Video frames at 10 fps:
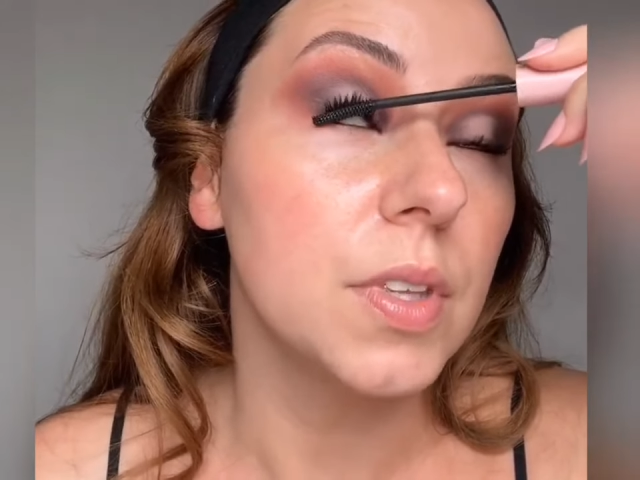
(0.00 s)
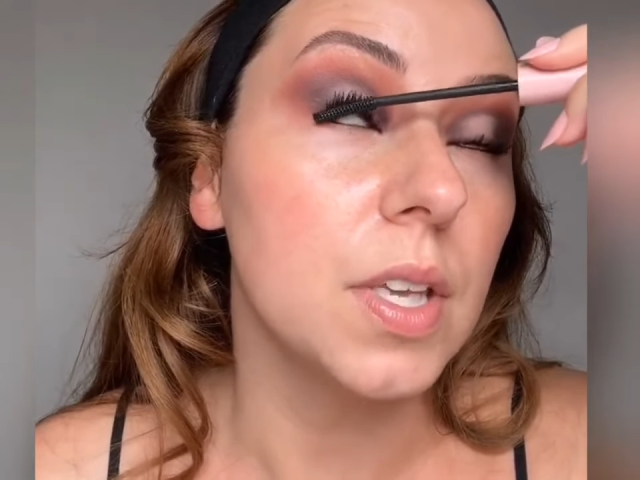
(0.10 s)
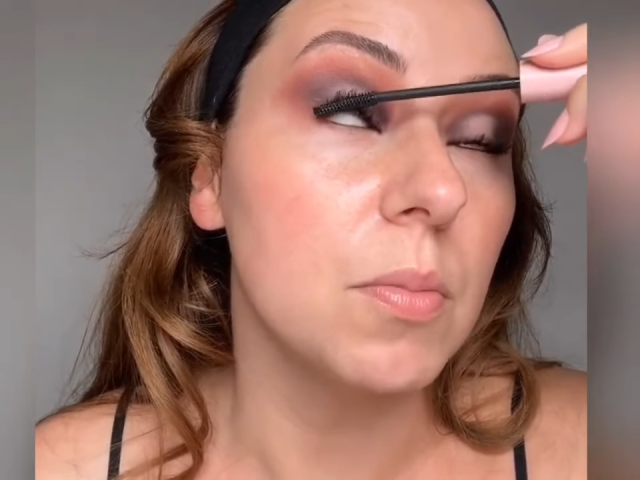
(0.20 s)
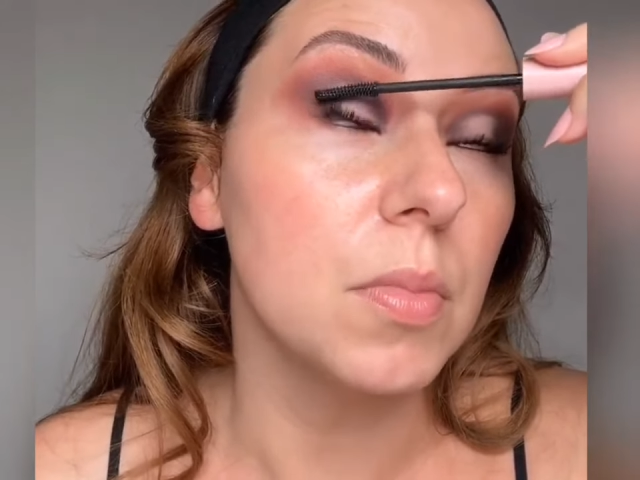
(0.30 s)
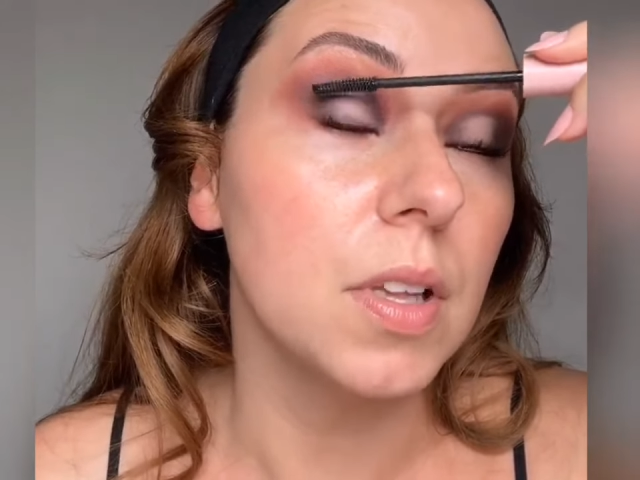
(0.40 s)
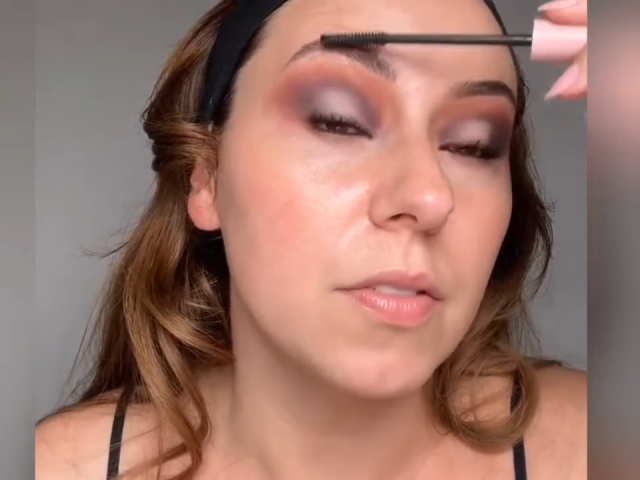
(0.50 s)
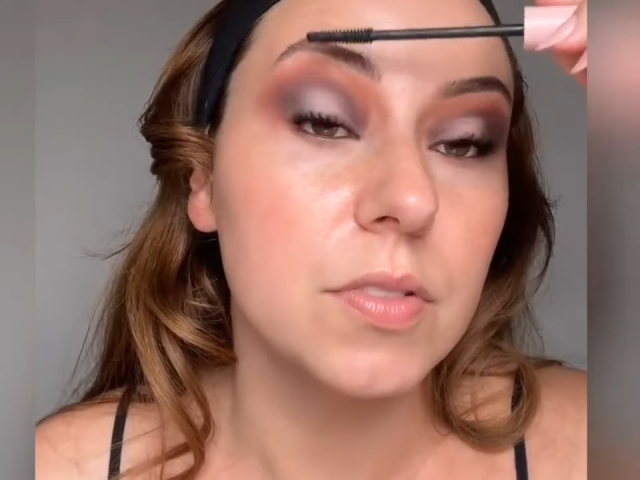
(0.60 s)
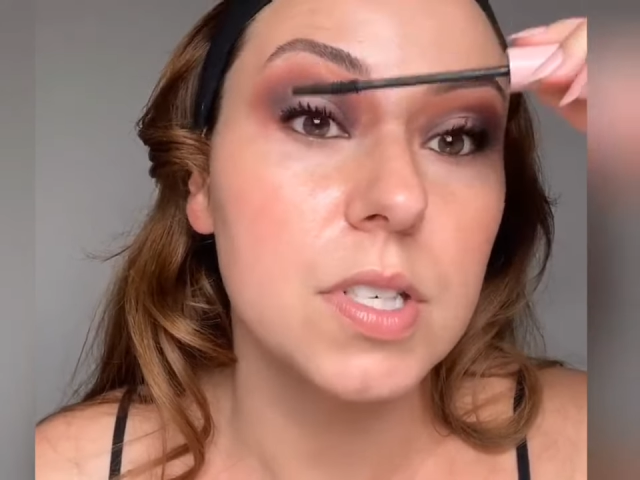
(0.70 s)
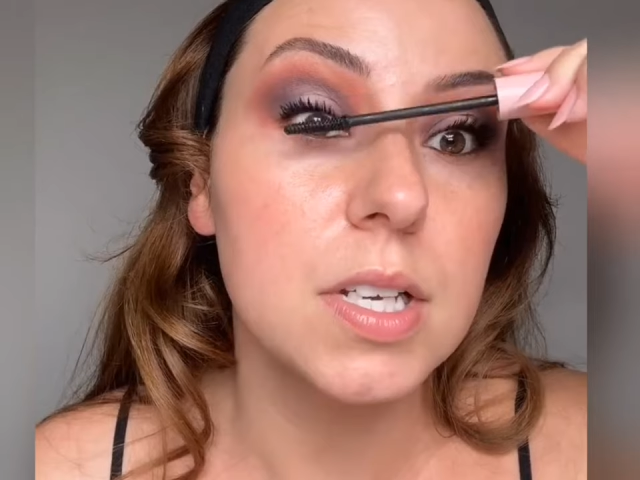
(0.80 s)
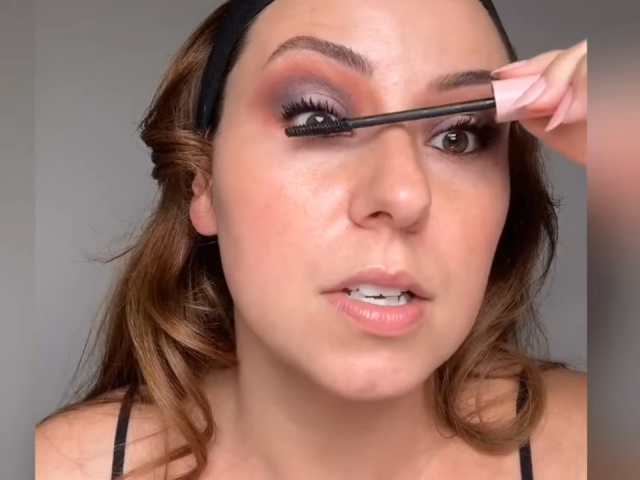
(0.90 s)
Keep
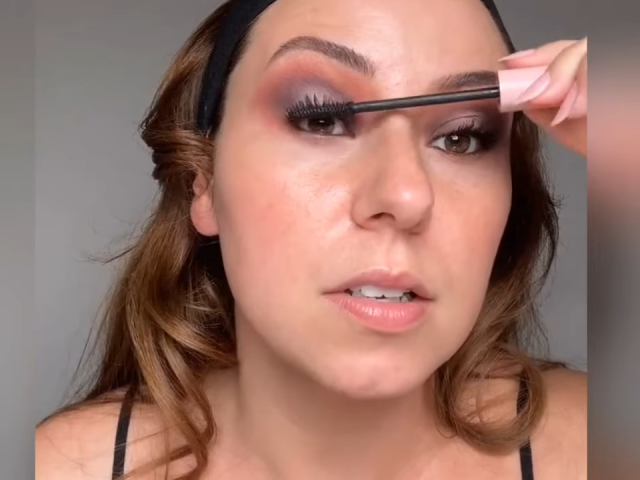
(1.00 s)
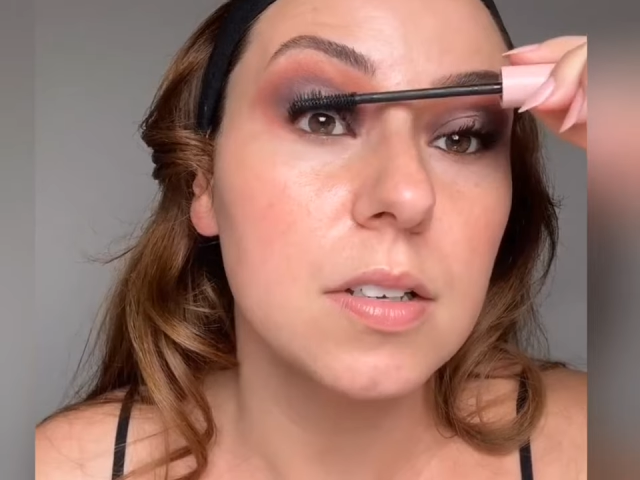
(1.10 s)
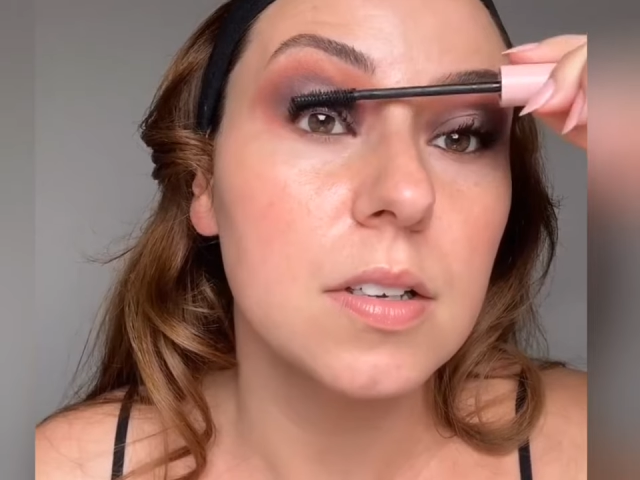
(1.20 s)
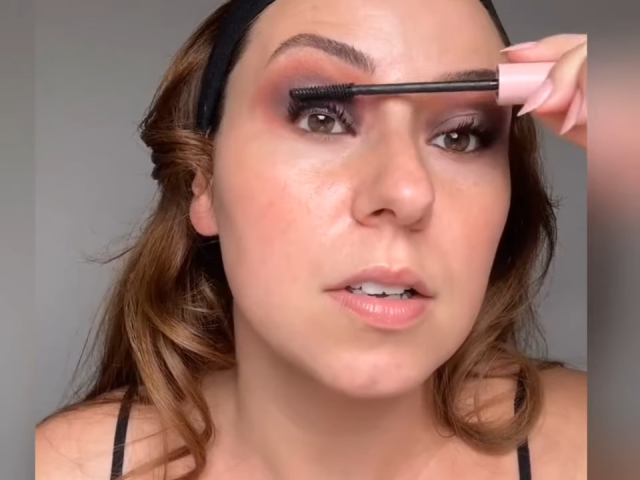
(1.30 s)
lifting.